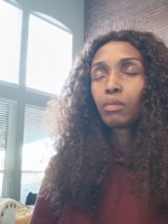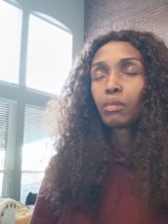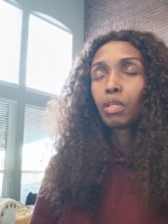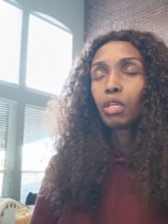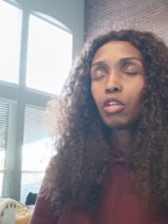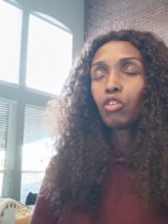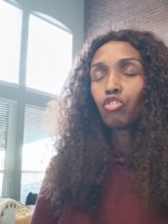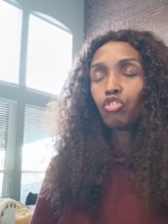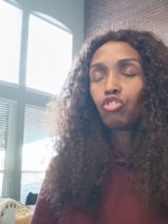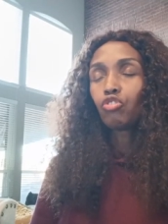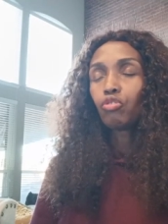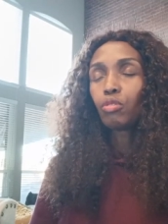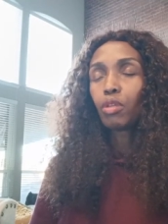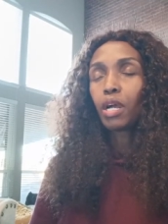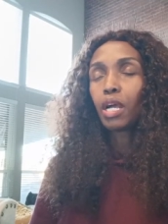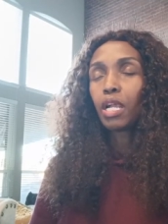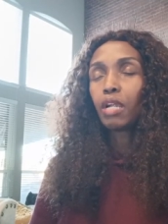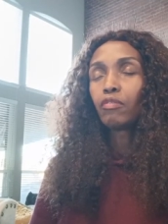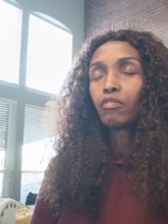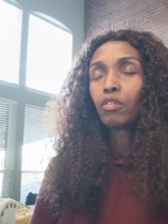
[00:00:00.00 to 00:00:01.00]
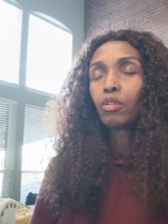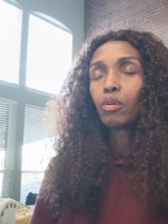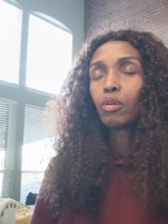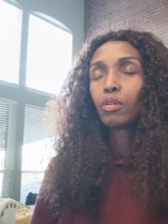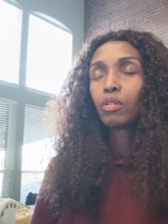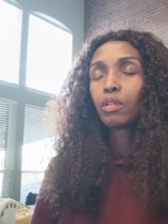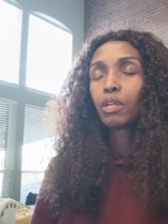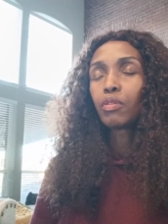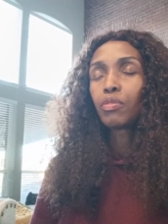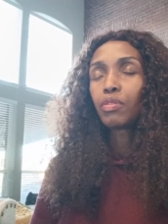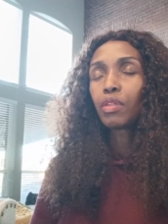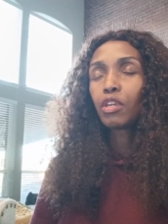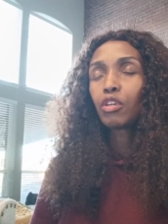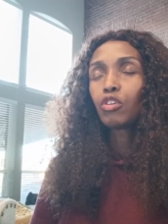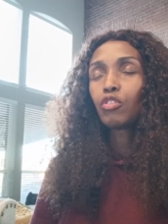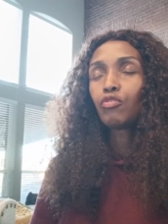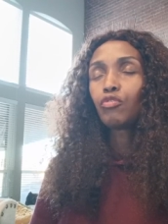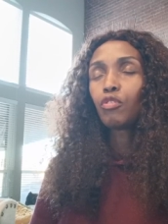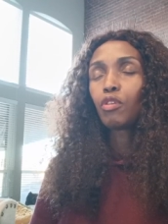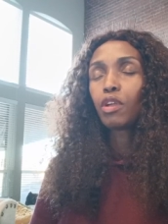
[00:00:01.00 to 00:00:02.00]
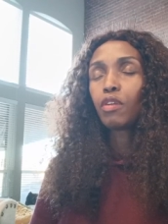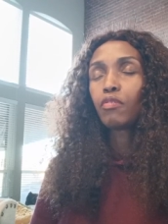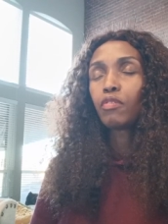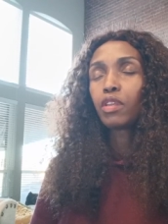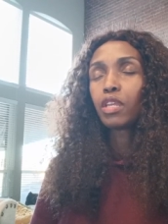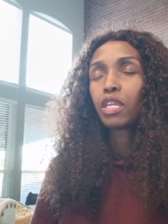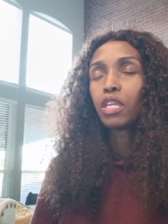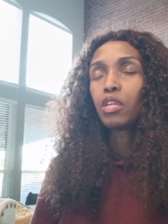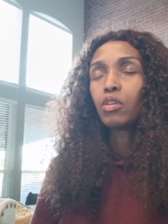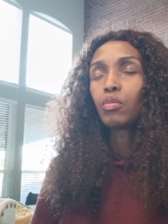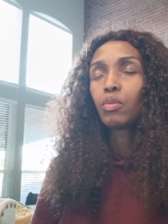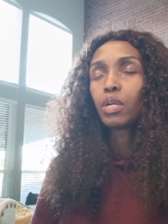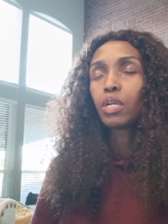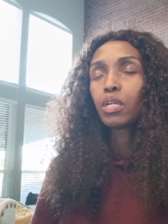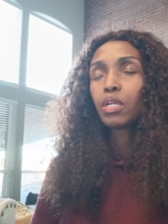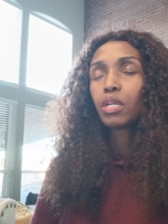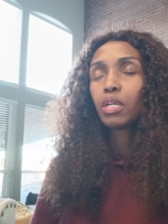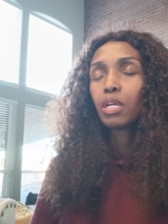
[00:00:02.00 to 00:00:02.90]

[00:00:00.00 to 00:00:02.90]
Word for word: it should have, Lord. I thank you for every hearer.